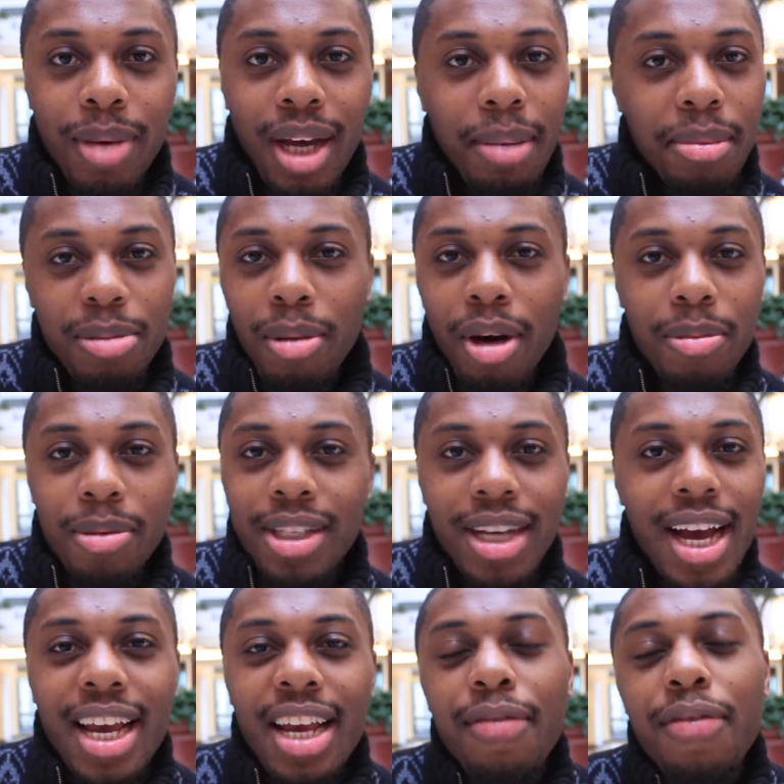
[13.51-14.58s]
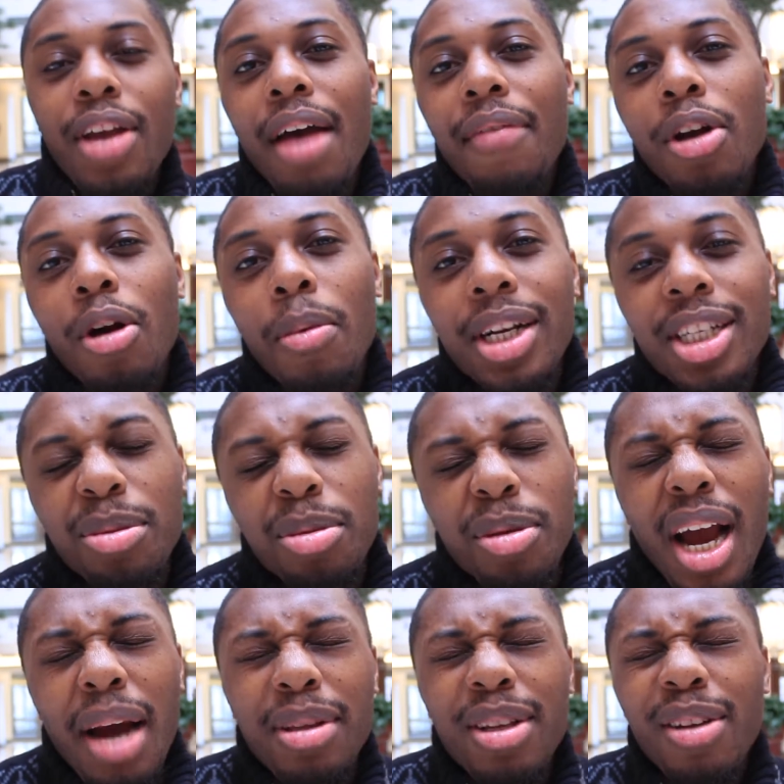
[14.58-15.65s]
My name is MARC, and if you haven't already
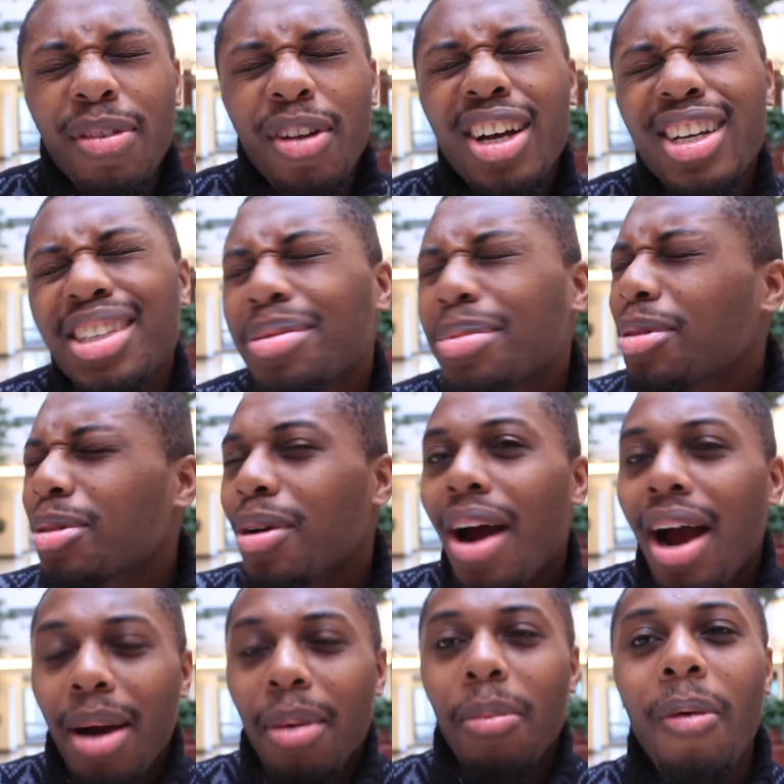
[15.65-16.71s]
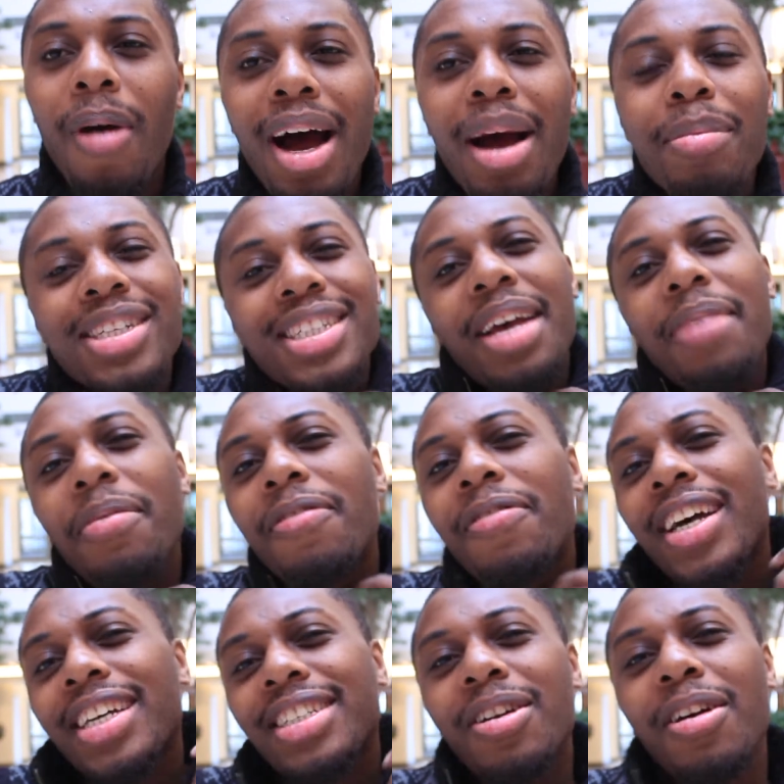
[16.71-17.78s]
subscribed to the vlog, then subscribe. Why? Because I have a
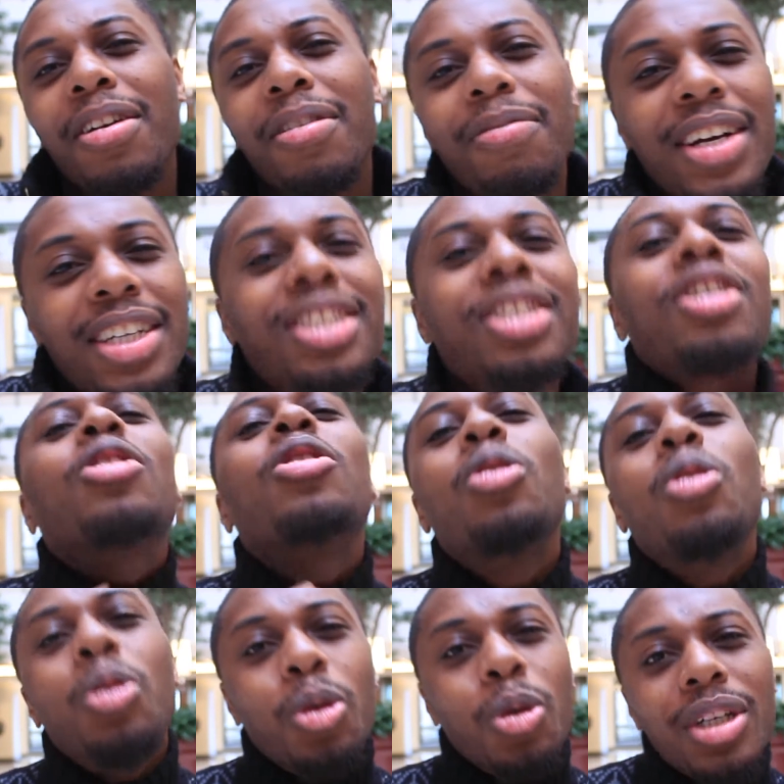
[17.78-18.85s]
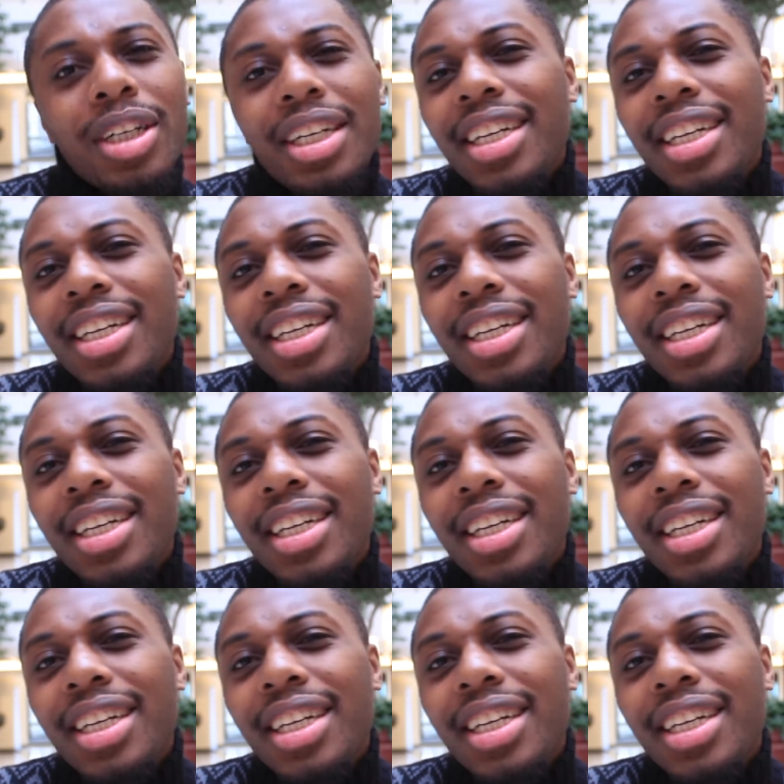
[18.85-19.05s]
vest on, and vests are cool.